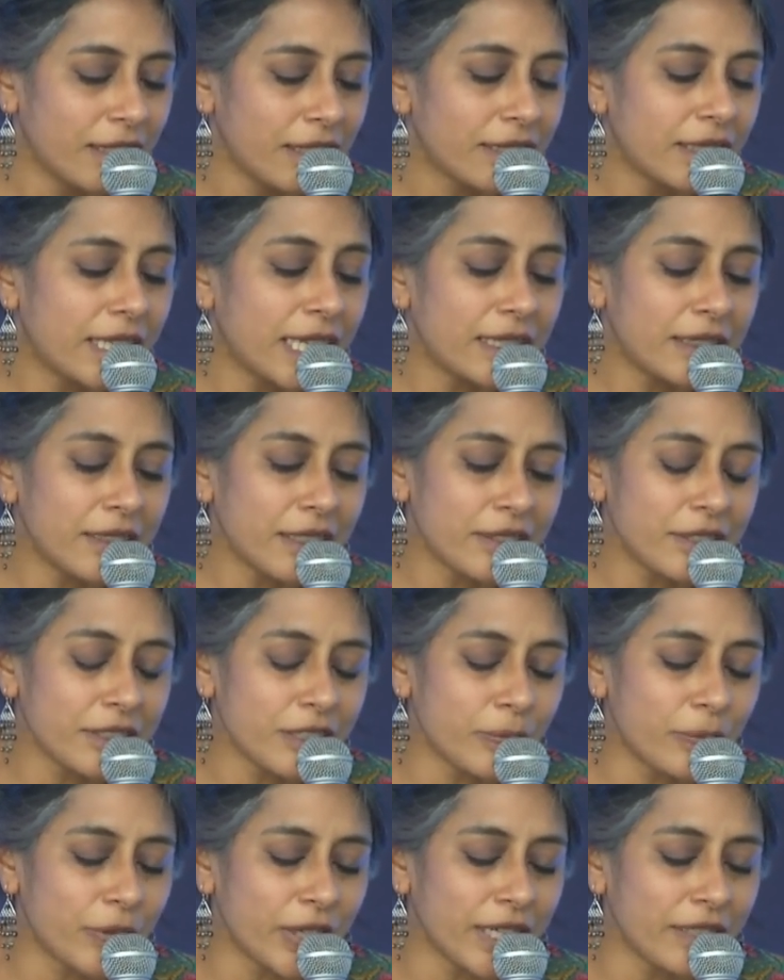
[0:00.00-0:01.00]
Then there
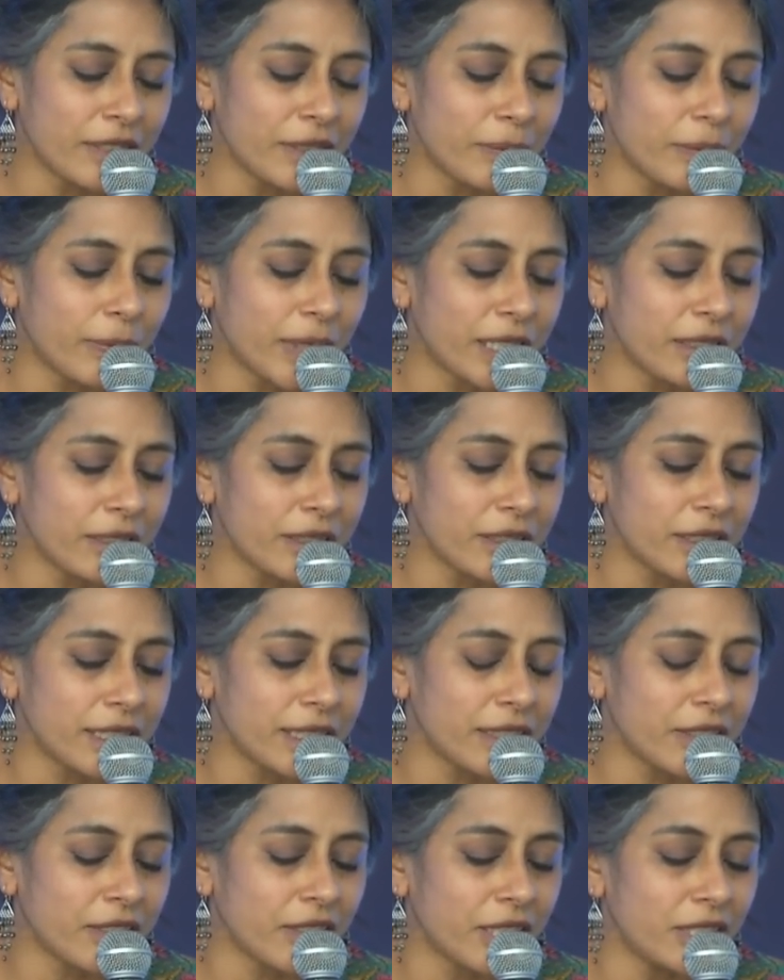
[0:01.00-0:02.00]
is bread and butter
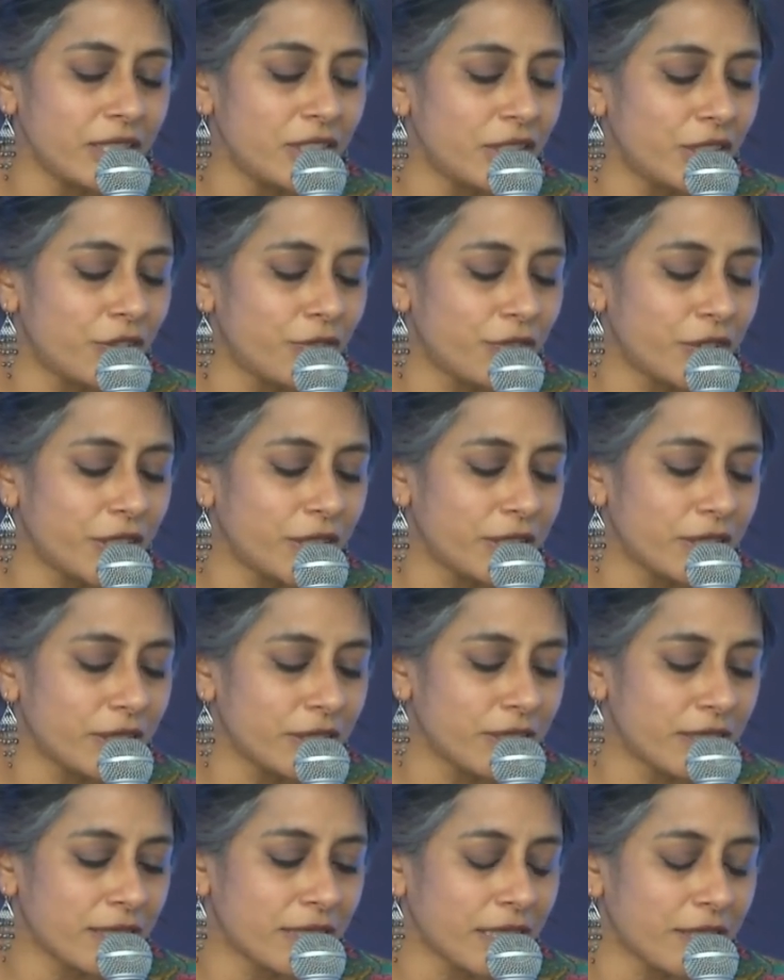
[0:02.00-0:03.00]
and crunchy
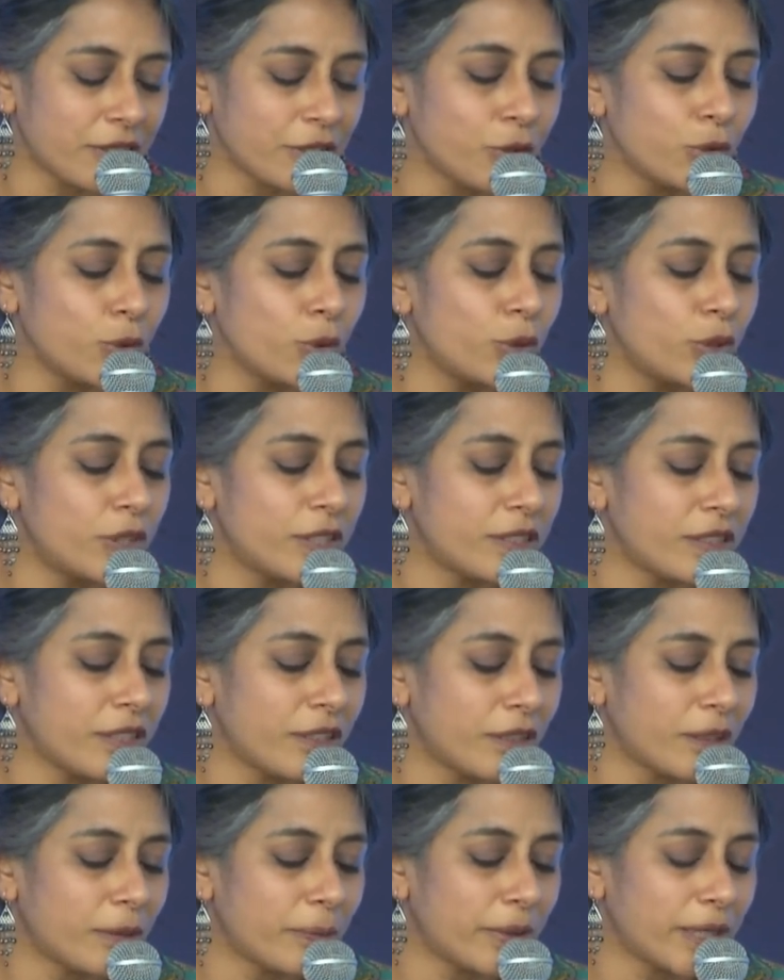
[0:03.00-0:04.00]
fritters that ooze
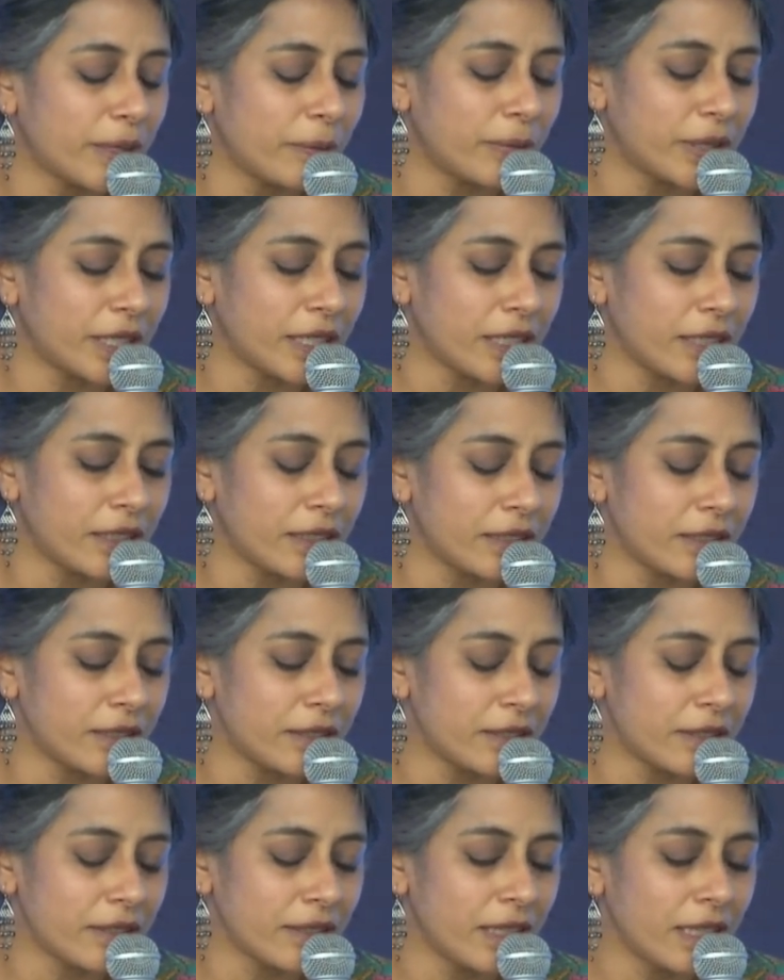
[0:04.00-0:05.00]
syrup and
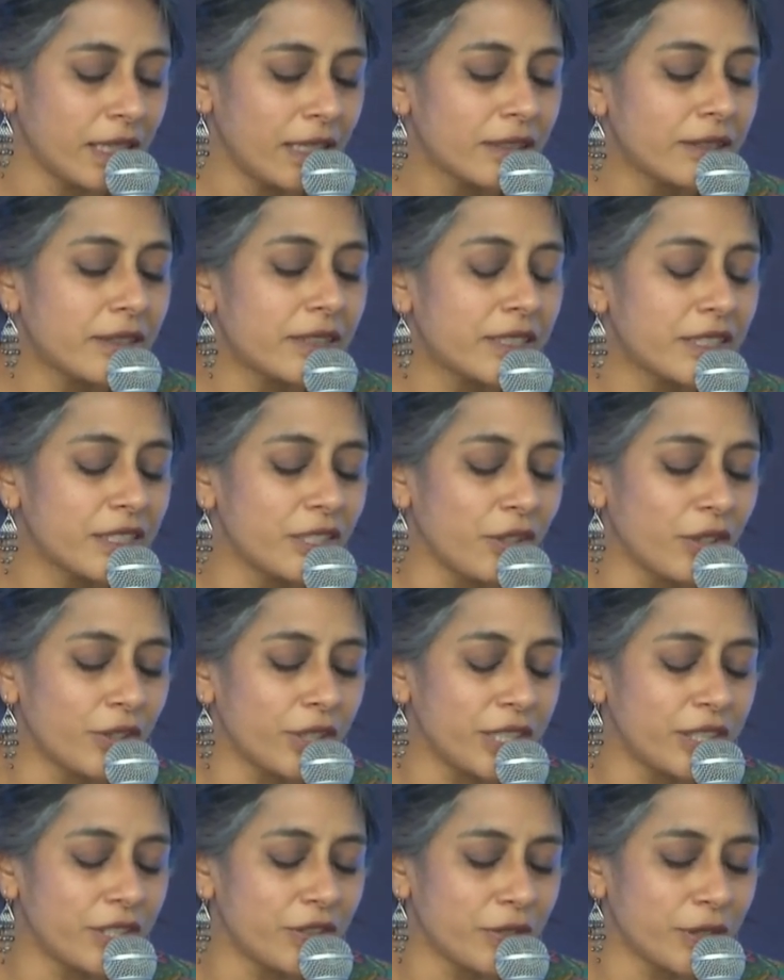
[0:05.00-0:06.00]
bananas. There is
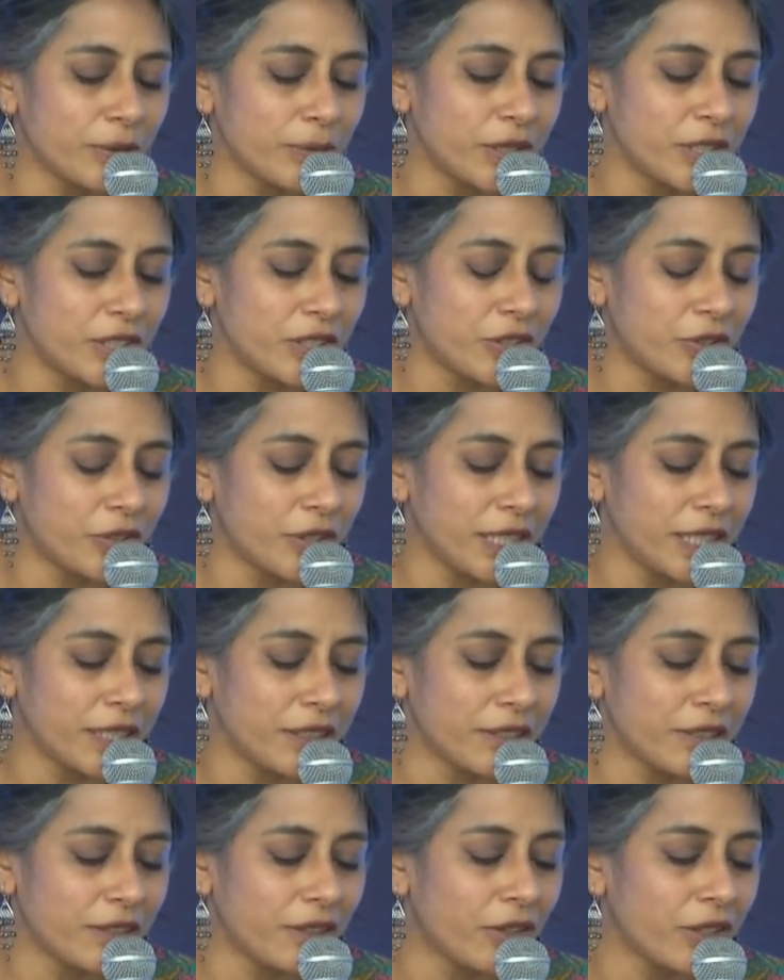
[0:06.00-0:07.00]
noise from the
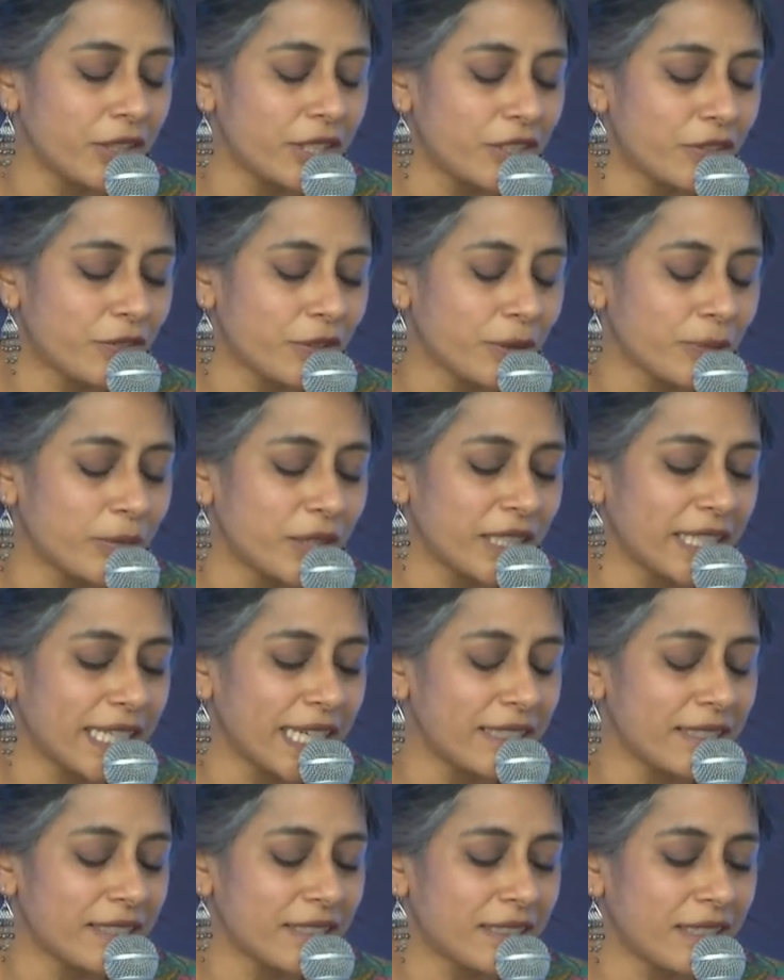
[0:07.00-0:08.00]
street, noise from the
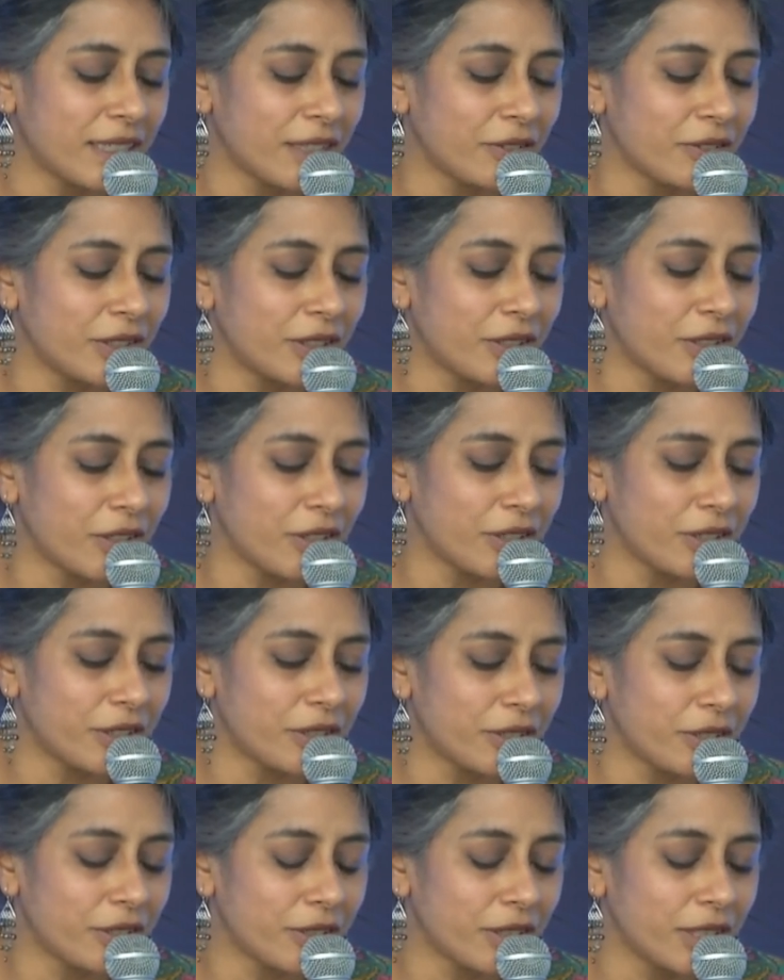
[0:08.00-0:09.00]
guests down the
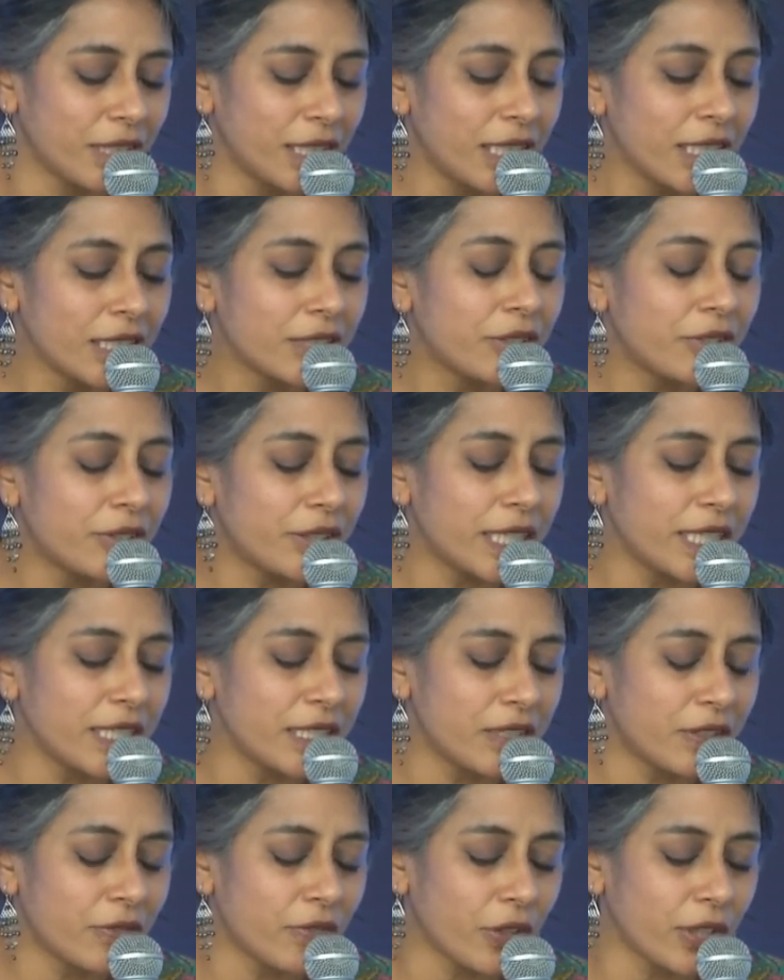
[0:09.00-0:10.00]
corridor, the
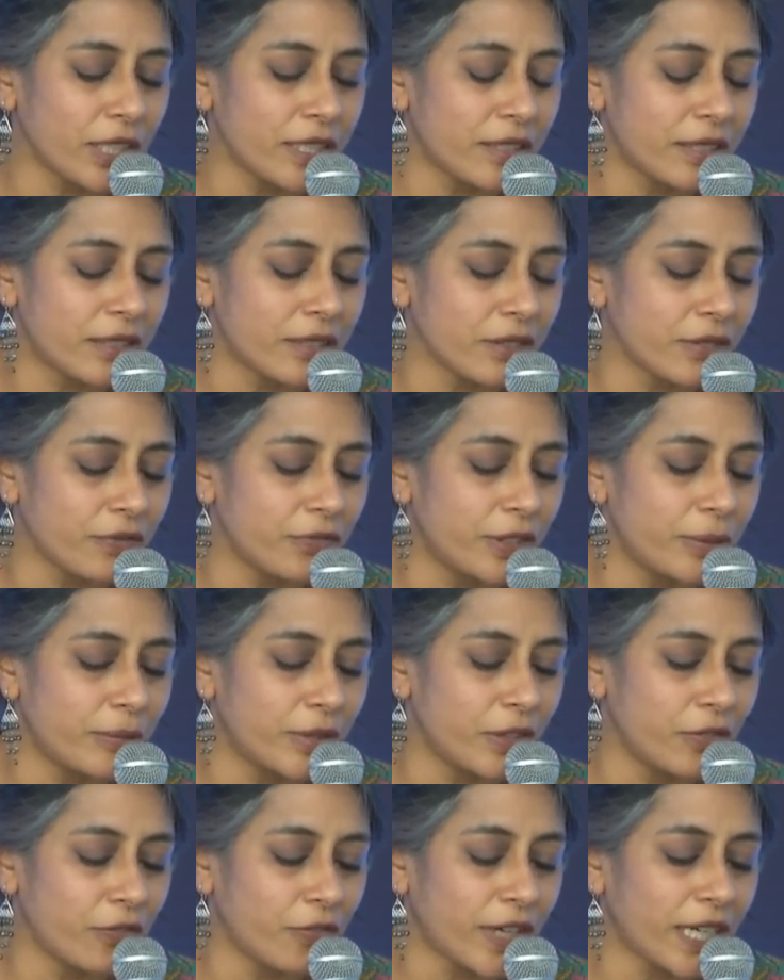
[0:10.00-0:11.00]
raised voices of
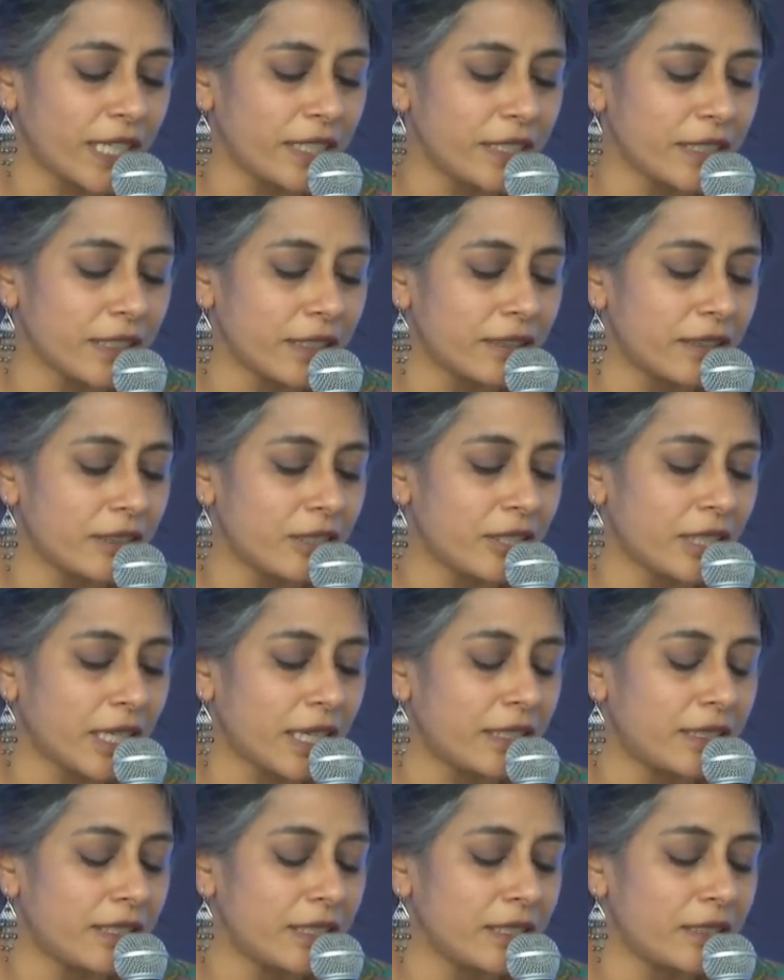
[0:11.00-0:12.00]
women fighting in the
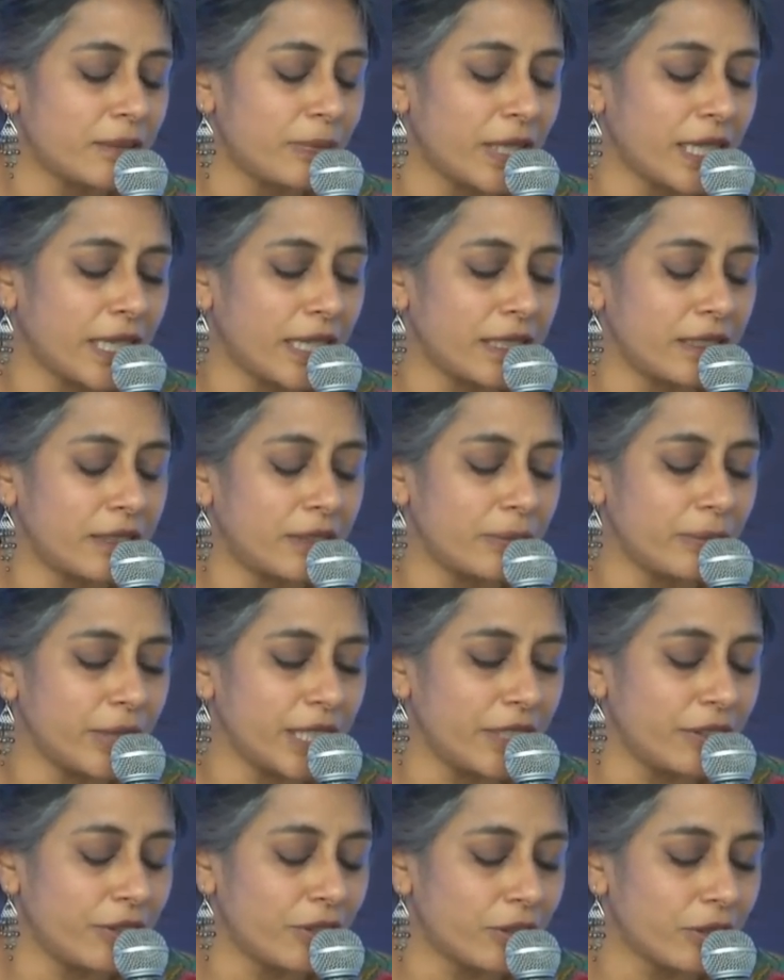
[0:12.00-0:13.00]
shanties behind the
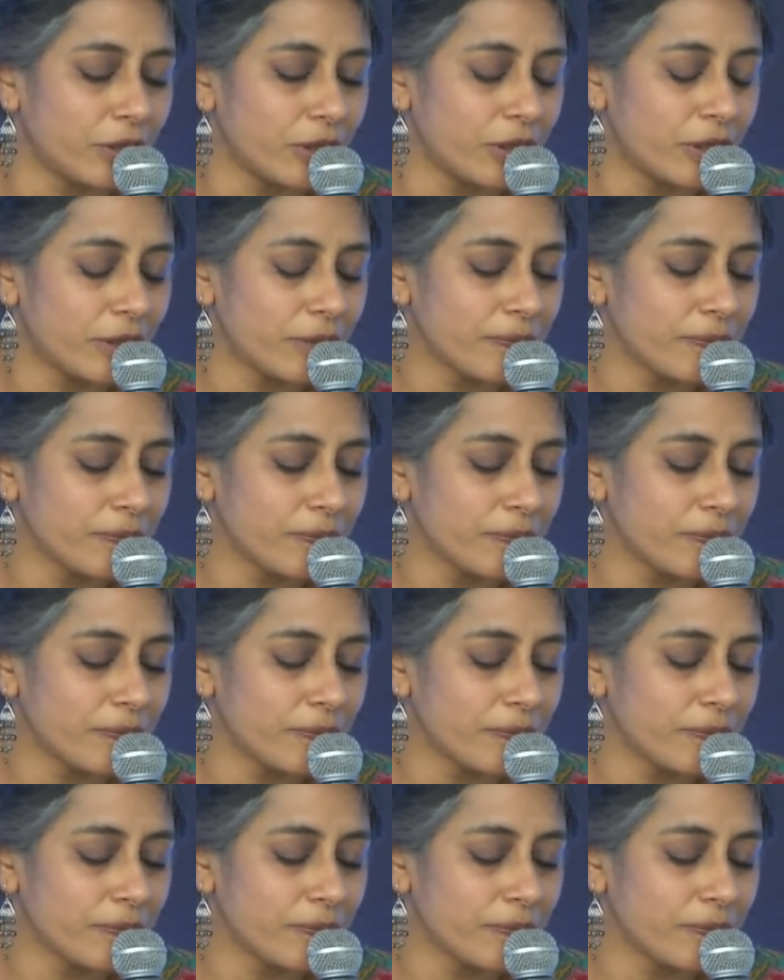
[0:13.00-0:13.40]
main road.